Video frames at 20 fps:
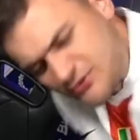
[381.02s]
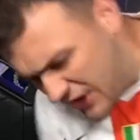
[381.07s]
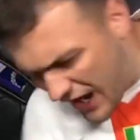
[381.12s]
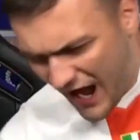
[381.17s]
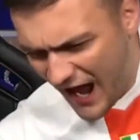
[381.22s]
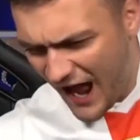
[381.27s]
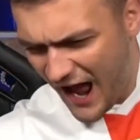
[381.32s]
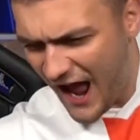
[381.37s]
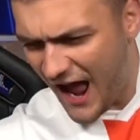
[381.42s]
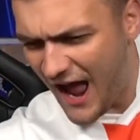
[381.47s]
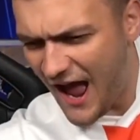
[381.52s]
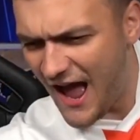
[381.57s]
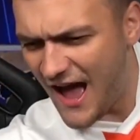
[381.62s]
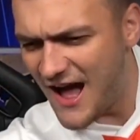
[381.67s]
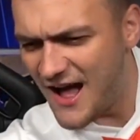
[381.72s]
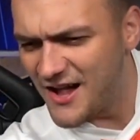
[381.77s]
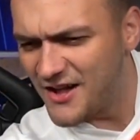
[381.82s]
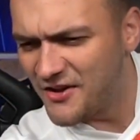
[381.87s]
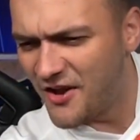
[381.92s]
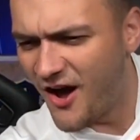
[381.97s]
not
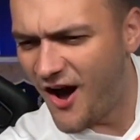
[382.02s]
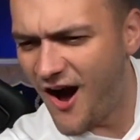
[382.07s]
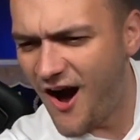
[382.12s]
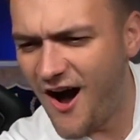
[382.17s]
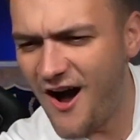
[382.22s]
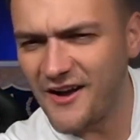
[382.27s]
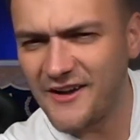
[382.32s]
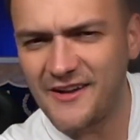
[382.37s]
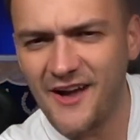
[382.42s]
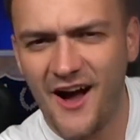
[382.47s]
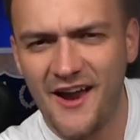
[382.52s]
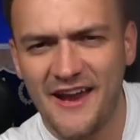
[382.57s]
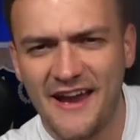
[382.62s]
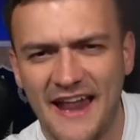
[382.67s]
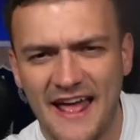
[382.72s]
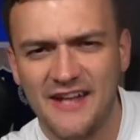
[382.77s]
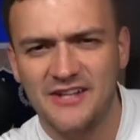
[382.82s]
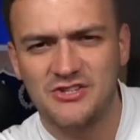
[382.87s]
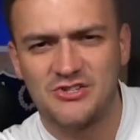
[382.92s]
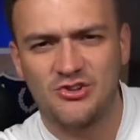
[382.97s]
uncommon for pro players to
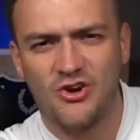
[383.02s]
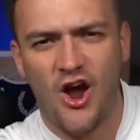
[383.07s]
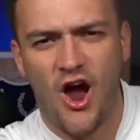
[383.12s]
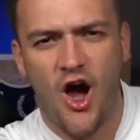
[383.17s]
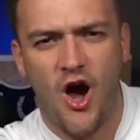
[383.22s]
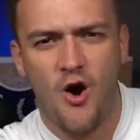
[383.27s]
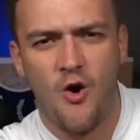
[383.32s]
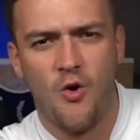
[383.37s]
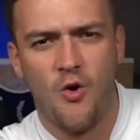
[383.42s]
say they've spent